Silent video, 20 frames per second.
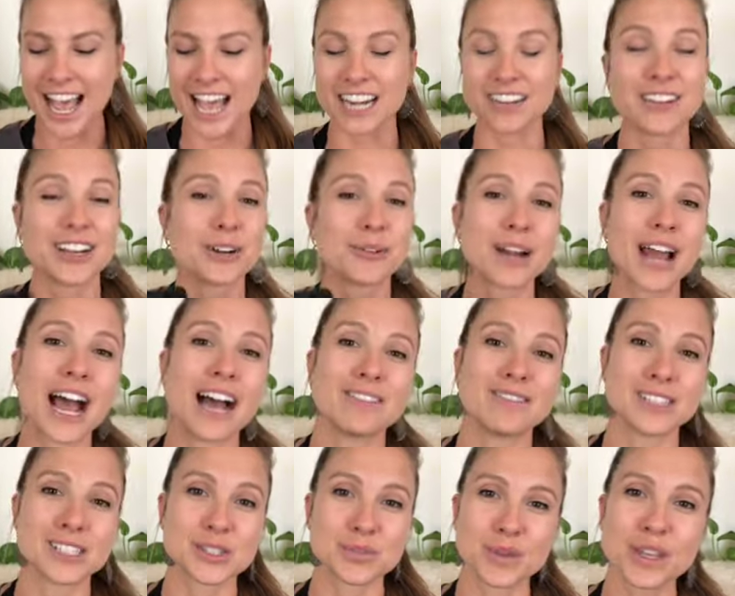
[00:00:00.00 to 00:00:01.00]
And if I don't
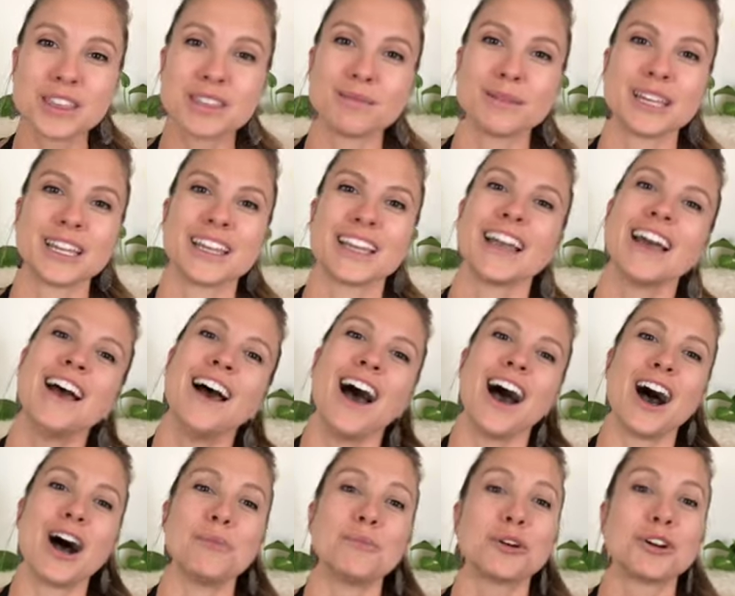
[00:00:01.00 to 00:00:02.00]
have this with me,
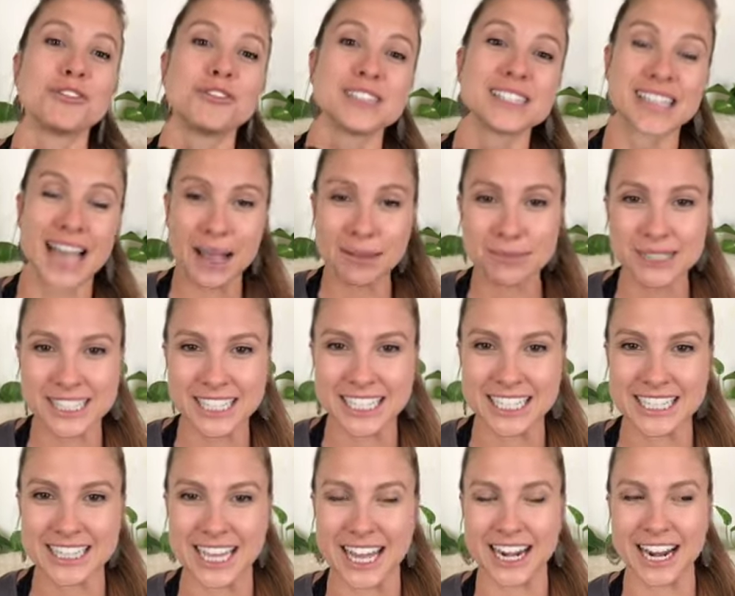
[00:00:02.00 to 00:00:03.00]
um, or if it's
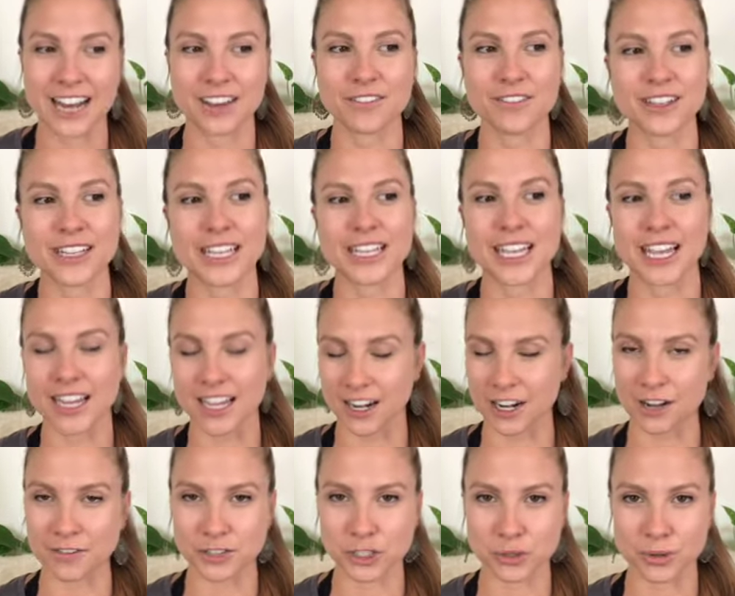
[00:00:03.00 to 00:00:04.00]
empty, then I feel like I
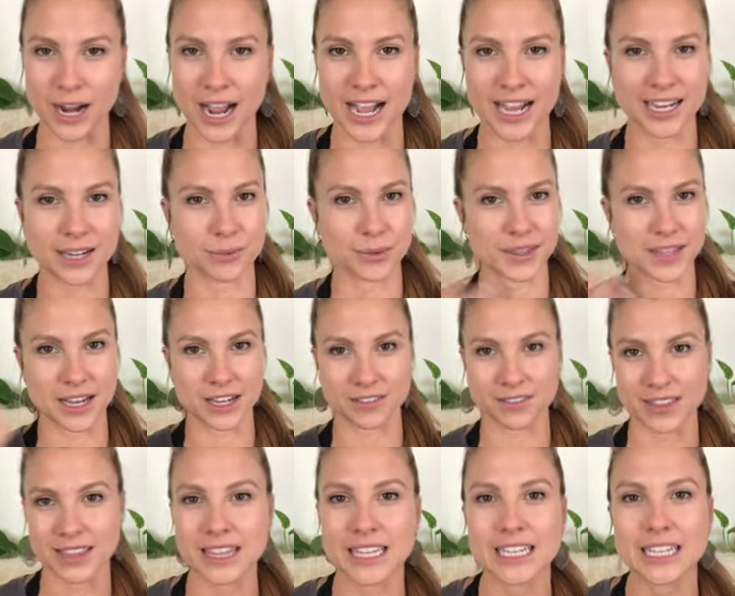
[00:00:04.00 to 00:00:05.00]
get off track without
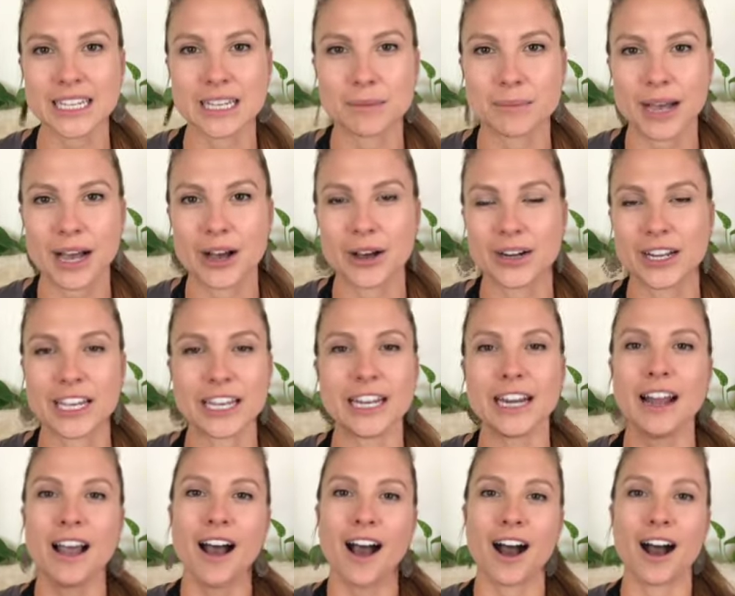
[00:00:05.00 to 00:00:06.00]
even thinking about
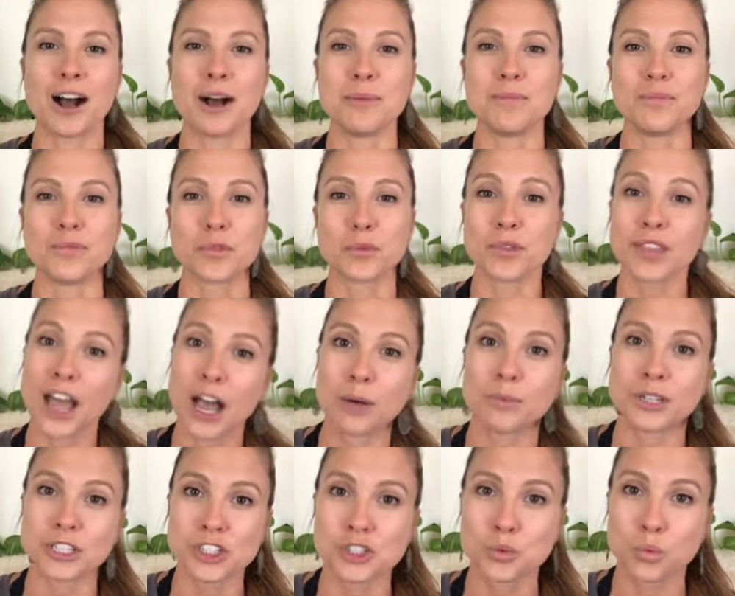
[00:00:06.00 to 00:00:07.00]
it um, with
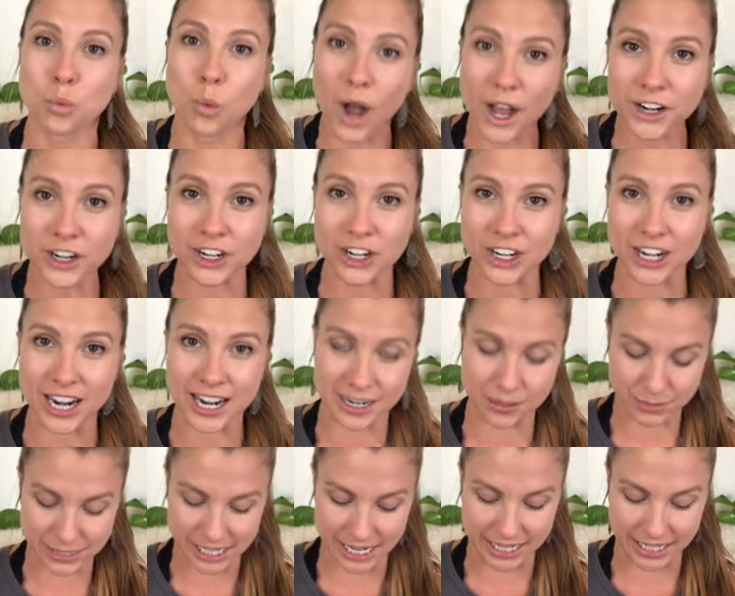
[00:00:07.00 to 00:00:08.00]
how much water I
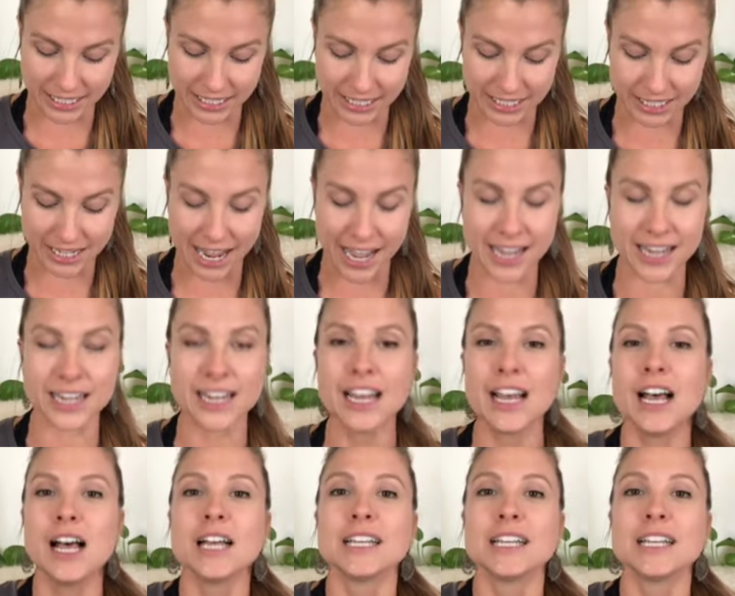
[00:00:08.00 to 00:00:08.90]
am taking in. And